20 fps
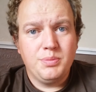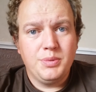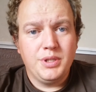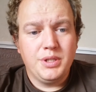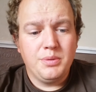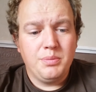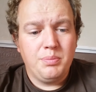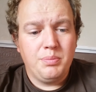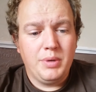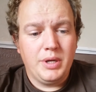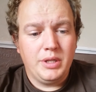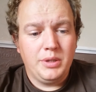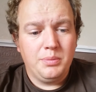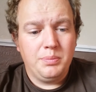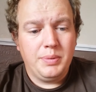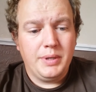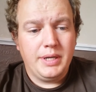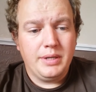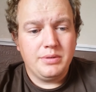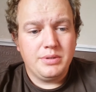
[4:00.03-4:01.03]
to be in a
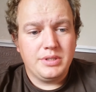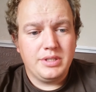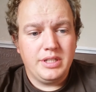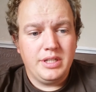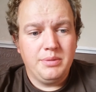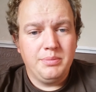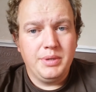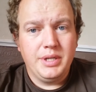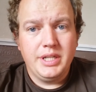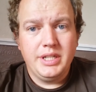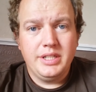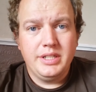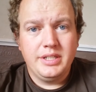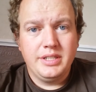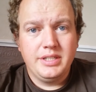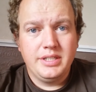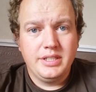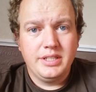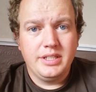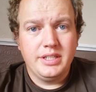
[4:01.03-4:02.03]
belt pouch that I made,
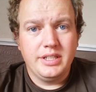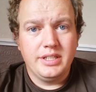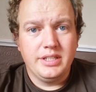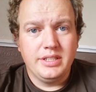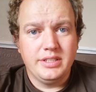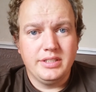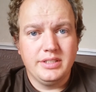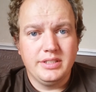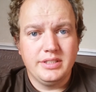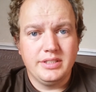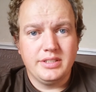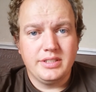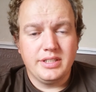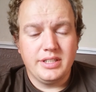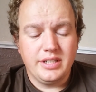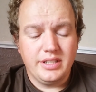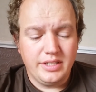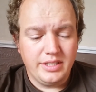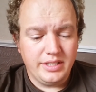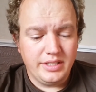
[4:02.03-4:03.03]
and
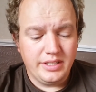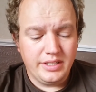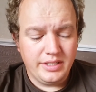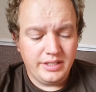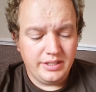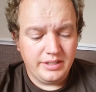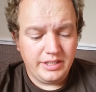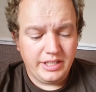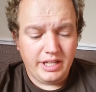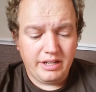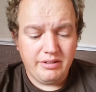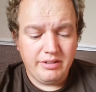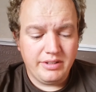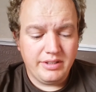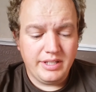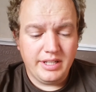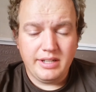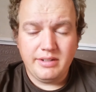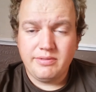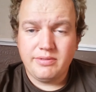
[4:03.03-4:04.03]
carried
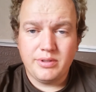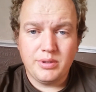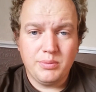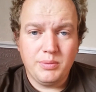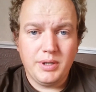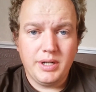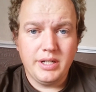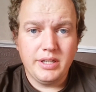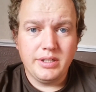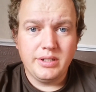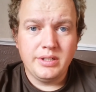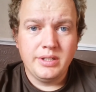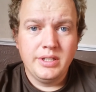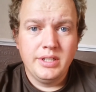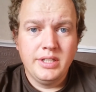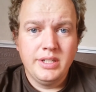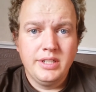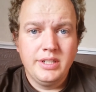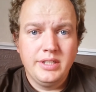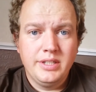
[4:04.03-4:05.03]
that for a while.
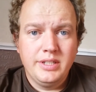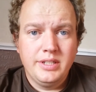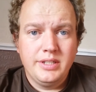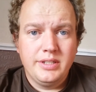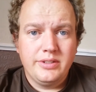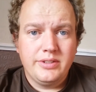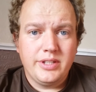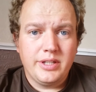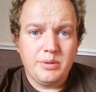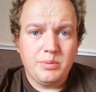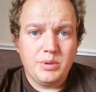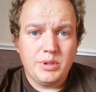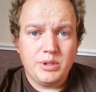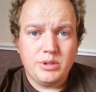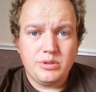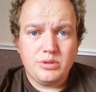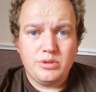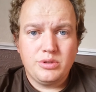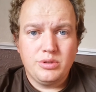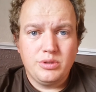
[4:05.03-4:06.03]
Then when I
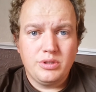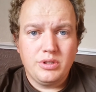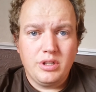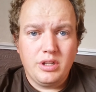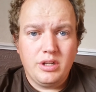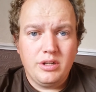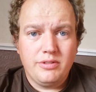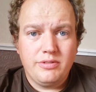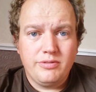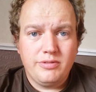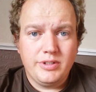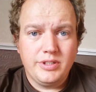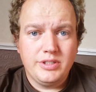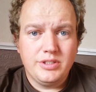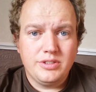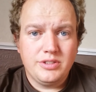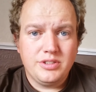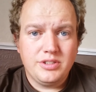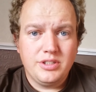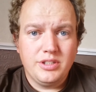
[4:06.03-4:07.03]
was doing a lot of flint
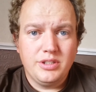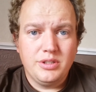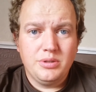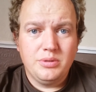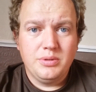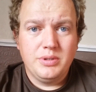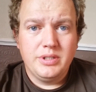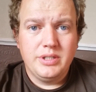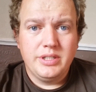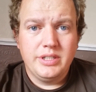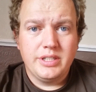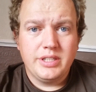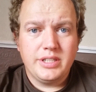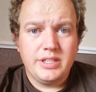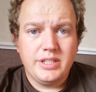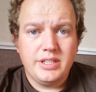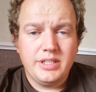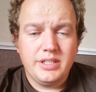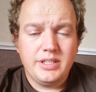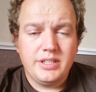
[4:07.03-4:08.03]
and steel
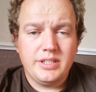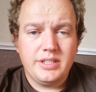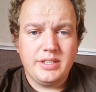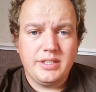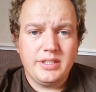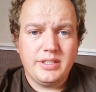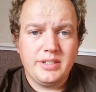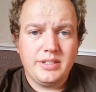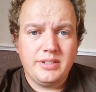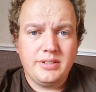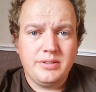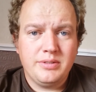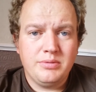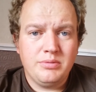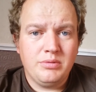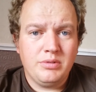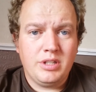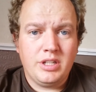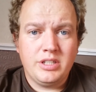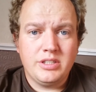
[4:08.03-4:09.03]
work,
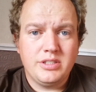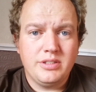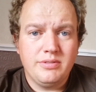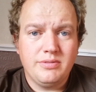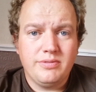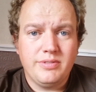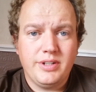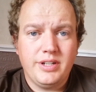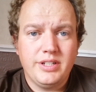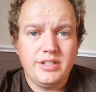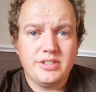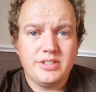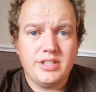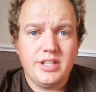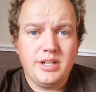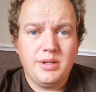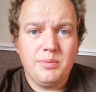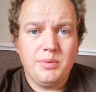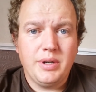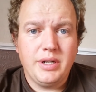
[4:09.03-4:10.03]
lighting fires
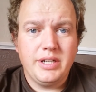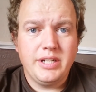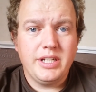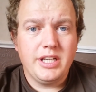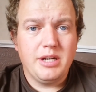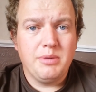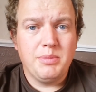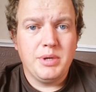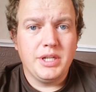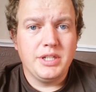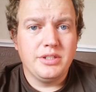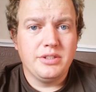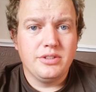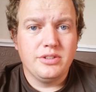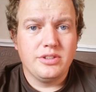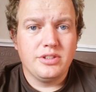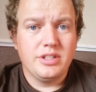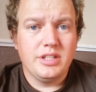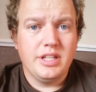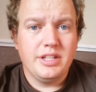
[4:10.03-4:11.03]
that way, I made
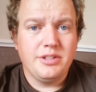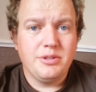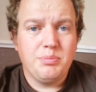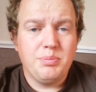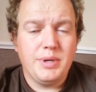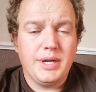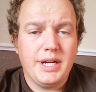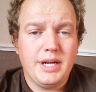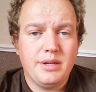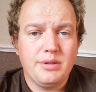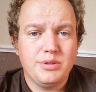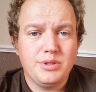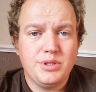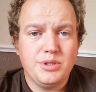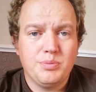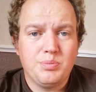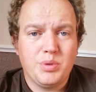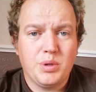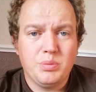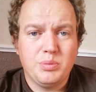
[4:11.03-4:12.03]
another leather pouch.
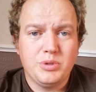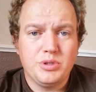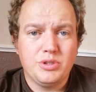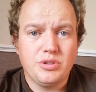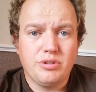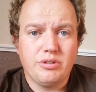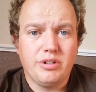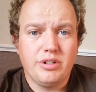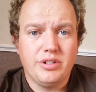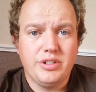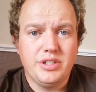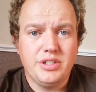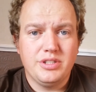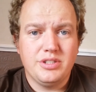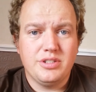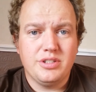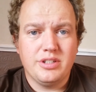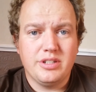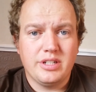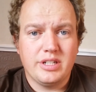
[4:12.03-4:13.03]
You probably saw it on
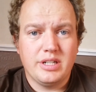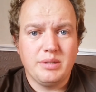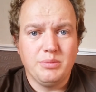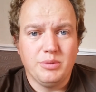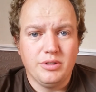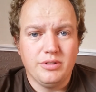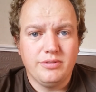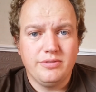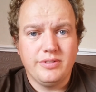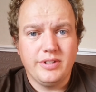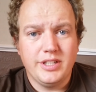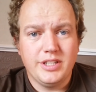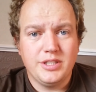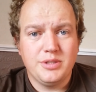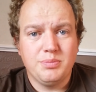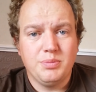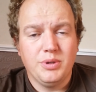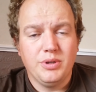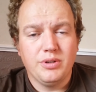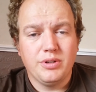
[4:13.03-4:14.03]
Instagram or
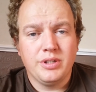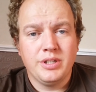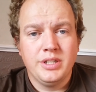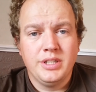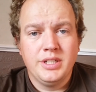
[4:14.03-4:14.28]
Facebook,